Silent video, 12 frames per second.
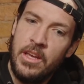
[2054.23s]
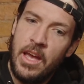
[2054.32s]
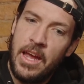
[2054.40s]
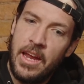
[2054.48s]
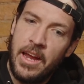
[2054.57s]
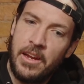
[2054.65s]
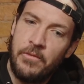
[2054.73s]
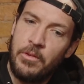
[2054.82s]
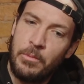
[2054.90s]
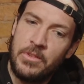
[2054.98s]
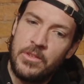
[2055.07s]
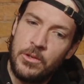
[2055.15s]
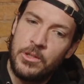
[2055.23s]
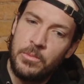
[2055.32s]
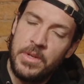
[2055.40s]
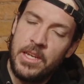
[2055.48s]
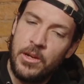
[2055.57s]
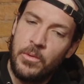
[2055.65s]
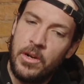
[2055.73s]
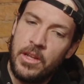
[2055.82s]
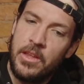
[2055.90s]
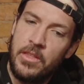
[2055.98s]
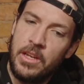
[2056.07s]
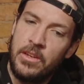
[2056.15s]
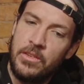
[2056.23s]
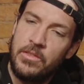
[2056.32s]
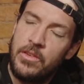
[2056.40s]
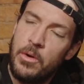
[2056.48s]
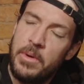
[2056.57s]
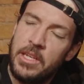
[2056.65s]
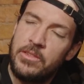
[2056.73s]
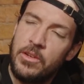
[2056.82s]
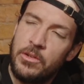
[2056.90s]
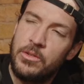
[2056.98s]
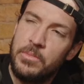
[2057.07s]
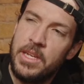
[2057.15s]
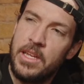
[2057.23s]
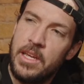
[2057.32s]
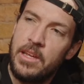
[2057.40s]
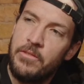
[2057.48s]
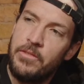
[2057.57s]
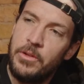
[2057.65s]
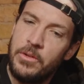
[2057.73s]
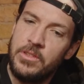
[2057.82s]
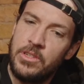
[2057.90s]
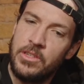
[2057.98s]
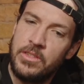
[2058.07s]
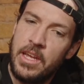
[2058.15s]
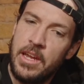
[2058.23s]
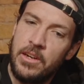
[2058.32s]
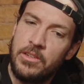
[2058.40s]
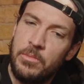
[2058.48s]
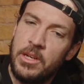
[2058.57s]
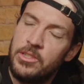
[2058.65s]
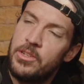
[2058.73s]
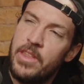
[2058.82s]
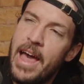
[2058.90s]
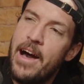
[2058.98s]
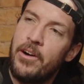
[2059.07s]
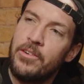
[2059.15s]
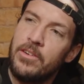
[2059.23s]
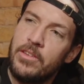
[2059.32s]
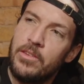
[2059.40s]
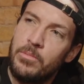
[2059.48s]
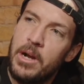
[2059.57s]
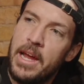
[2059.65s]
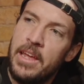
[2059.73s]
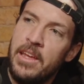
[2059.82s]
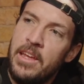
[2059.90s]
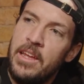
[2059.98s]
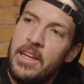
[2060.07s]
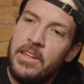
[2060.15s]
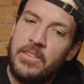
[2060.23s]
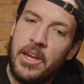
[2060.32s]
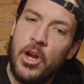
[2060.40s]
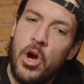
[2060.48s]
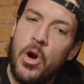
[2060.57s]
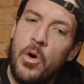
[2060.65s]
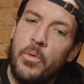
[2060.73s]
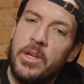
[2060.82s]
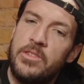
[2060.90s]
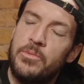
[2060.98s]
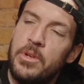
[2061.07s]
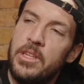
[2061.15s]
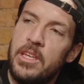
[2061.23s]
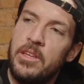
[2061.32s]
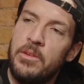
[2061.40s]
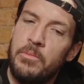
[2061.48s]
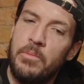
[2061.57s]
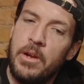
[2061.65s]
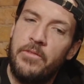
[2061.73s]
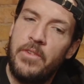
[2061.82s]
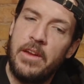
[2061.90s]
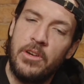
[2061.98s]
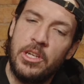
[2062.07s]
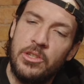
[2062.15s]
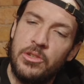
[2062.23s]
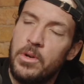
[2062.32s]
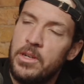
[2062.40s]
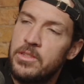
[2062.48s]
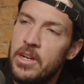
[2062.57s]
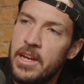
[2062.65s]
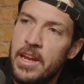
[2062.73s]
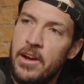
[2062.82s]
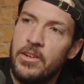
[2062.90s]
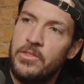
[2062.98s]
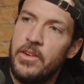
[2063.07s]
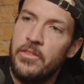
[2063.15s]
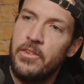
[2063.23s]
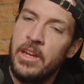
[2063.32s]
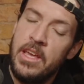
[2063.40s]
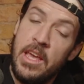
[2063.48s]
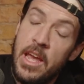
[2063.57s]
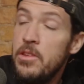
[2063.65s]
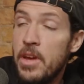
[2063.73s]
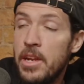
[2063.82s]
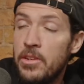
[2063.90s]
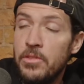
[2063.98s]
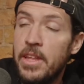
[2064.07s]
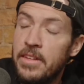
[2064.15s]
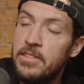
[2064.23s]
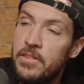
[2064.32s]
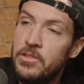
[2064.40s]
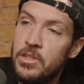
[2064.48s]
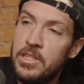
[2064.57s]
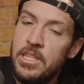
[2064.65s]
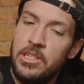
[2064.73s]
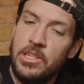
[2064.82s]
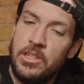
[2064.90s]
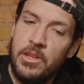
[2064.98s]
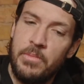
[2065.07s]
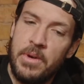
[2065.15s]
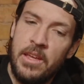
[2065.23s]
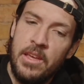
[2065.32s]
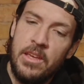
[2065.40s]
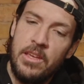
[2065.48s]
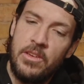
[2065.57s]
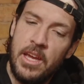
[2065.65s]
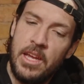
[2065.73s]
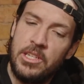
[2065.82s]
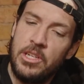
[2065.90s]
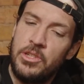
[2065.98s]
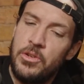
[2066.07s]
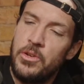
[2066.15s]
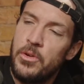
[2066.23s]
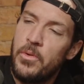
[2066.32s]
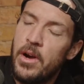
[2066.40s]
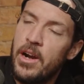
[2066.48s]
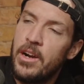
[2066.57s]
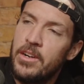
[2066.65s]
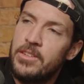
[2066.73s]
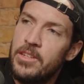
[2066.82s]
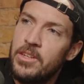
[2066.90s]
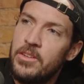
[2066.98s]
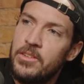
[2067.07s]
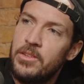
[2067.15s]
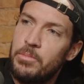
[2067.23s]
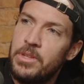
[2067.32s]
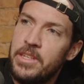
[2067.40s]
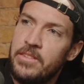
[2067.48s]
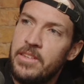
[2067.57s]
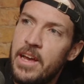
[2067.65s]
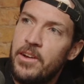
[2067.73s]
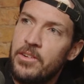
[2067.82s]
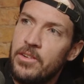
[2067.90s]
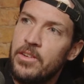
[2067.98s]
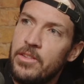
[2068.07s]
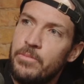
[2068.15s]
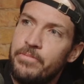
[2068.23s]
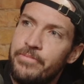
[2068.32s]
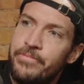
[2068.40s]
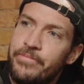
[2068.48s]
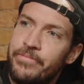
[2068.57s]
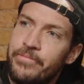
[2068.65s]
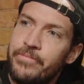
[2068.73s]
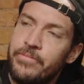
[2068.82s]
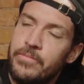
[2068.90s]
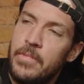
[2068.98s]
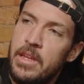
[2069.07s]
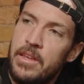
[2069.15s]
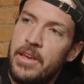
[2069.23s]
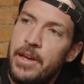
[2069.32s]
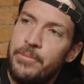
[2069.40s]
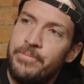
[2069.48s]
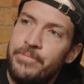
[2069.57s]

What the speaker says: I come from the social media world. I think so many social media influencers cater too much to the algorithm, right? It's like, it's really favoring shorts right now, or it's favoring, and you got to do that stuff strategically, but you can't change who you are to please an algorithm. You have to have integrity, right? Yeah.